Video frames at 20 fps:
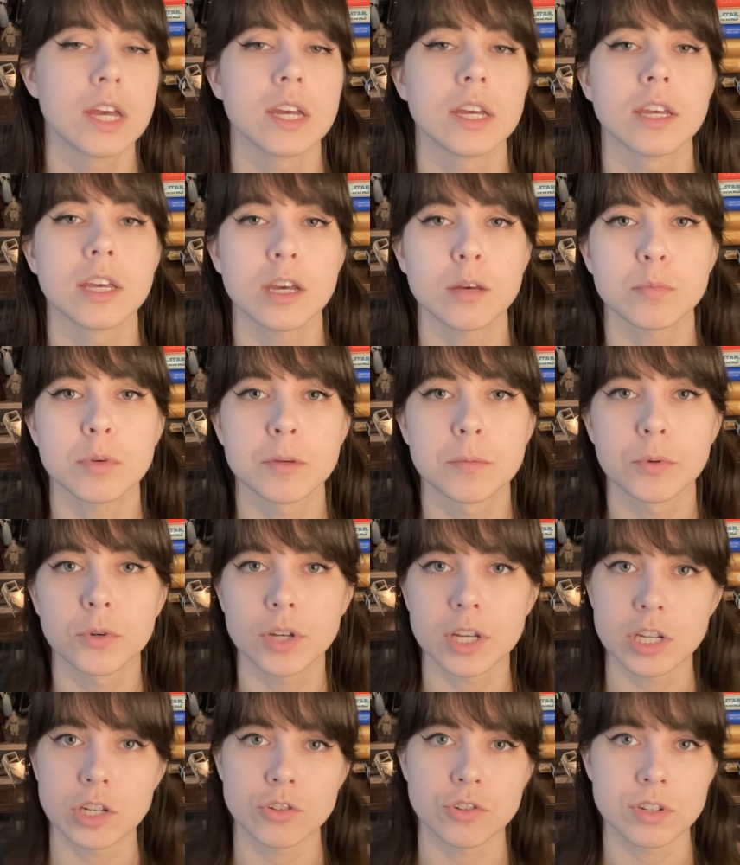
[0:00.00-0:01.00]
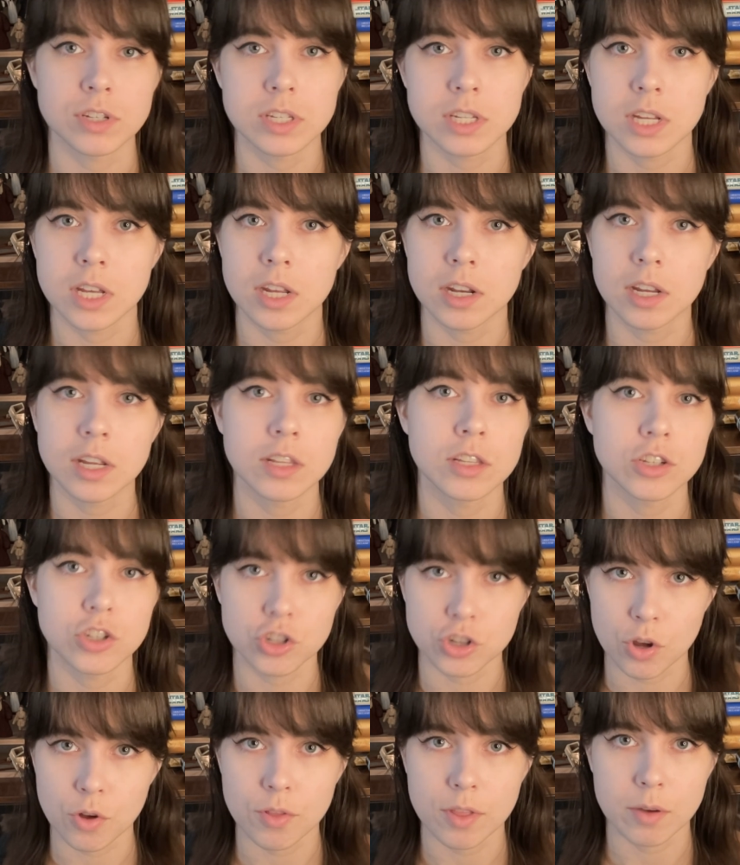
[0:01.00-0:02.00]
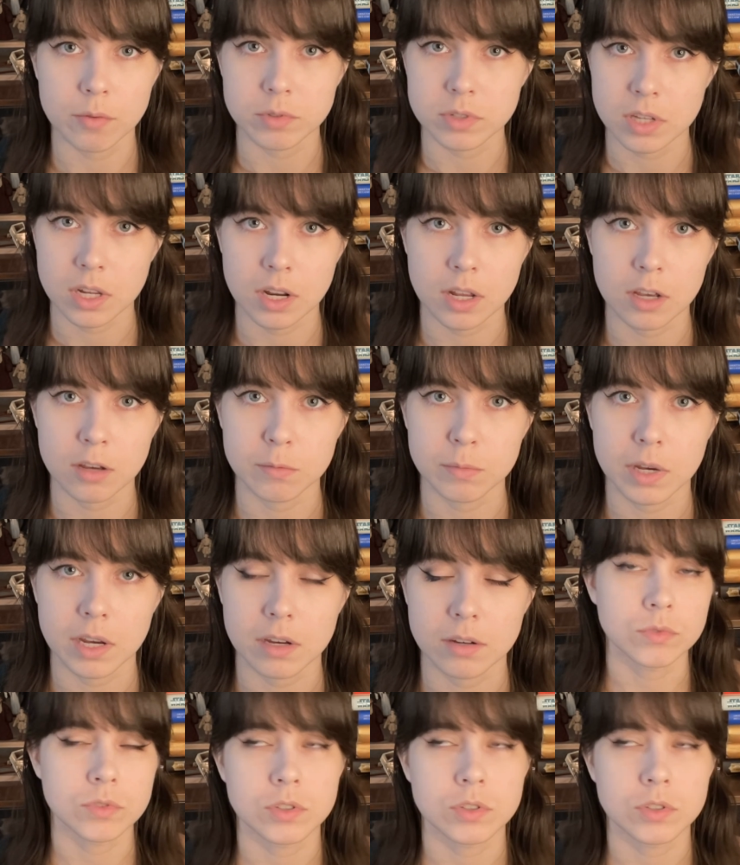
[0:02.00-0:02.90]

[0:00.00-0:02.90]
get people interested in the show that was going to come out.